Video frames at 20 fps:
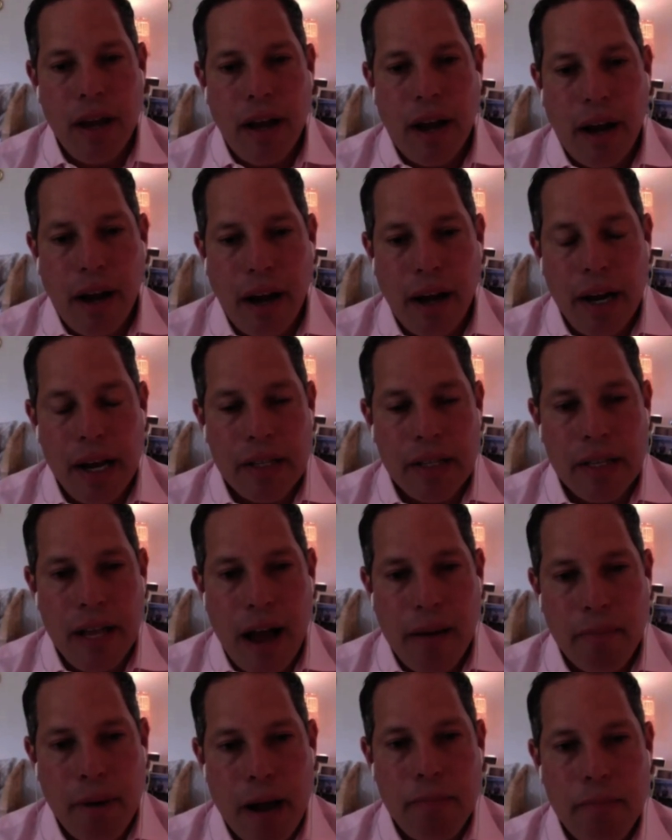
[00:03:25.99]
It's
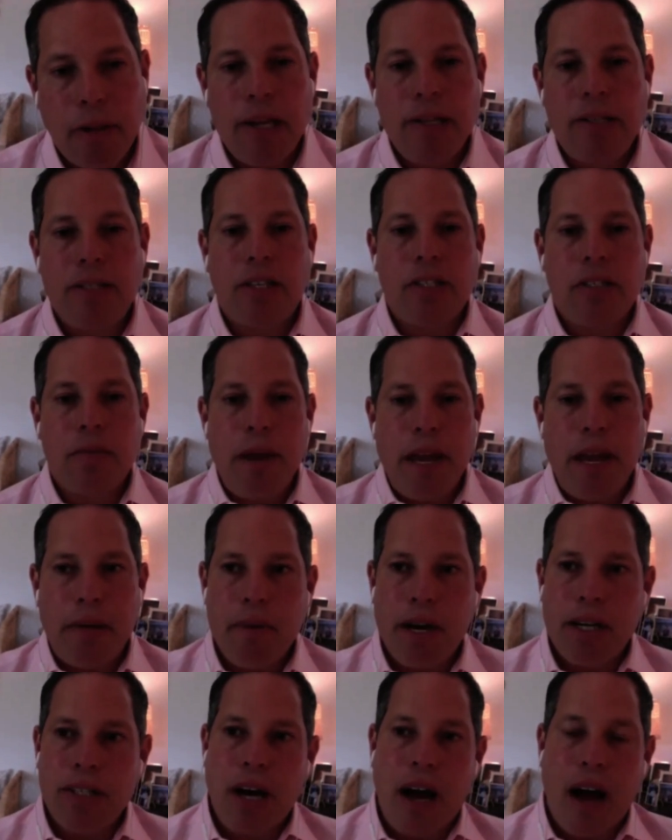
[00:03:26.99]
not my place to speak
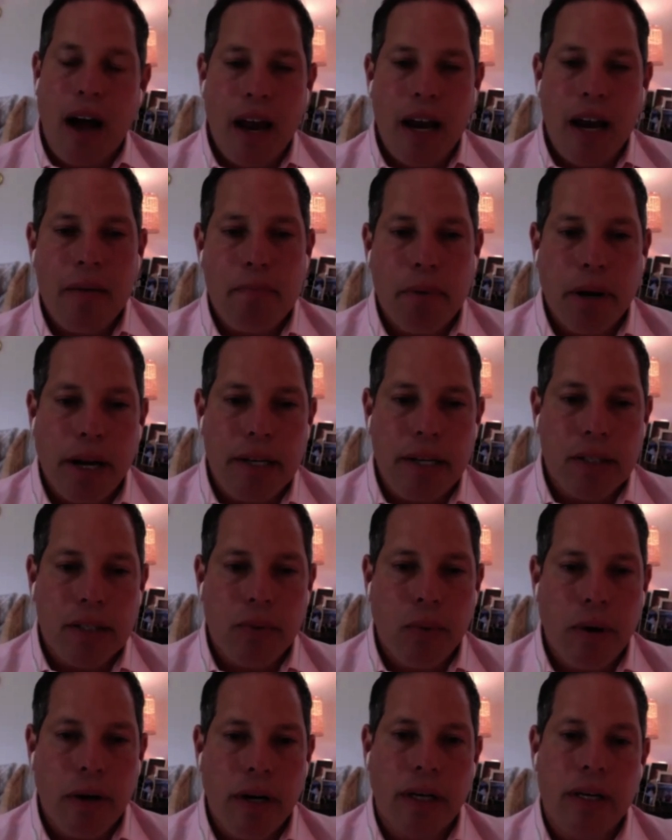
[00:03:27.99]
much on it, but I just
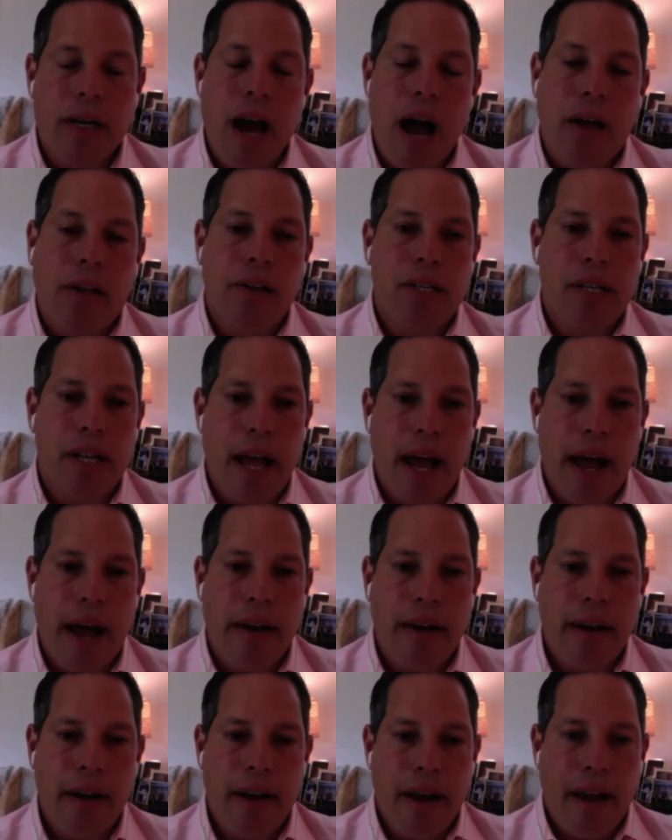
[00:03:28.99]
want to acknowledge that.